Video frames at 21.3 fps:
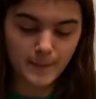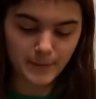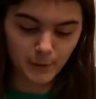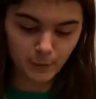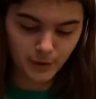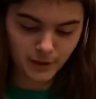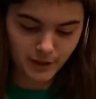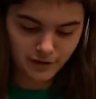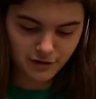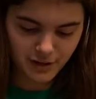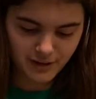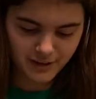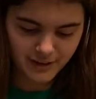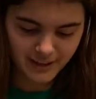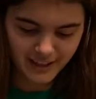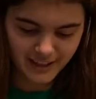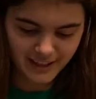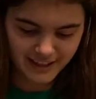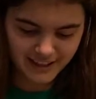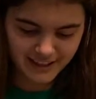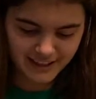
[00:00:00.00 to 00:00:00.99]
it when it's on the
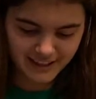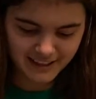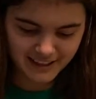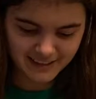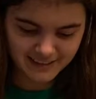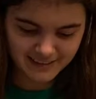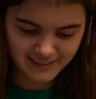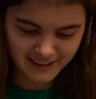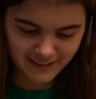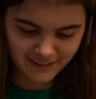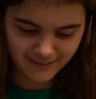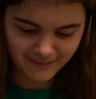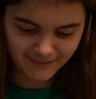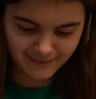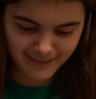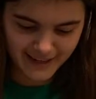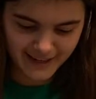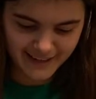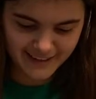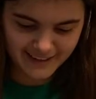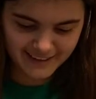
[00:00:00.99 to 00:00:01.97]
ink, because that
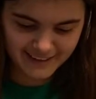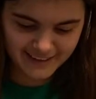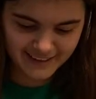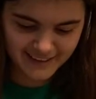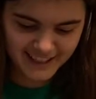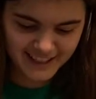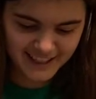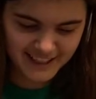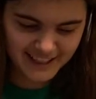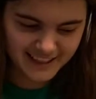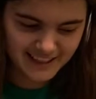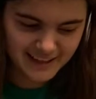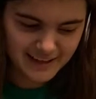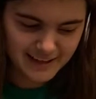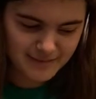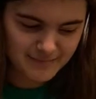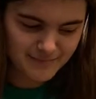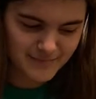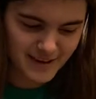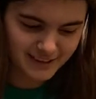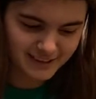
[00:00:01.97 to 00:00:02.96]
might
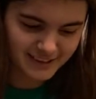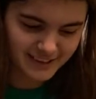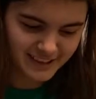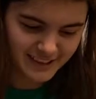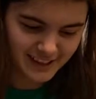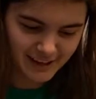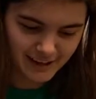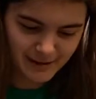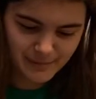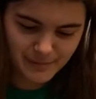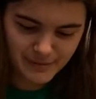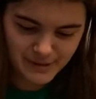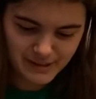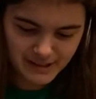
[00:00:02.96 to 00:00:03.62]
mess it up.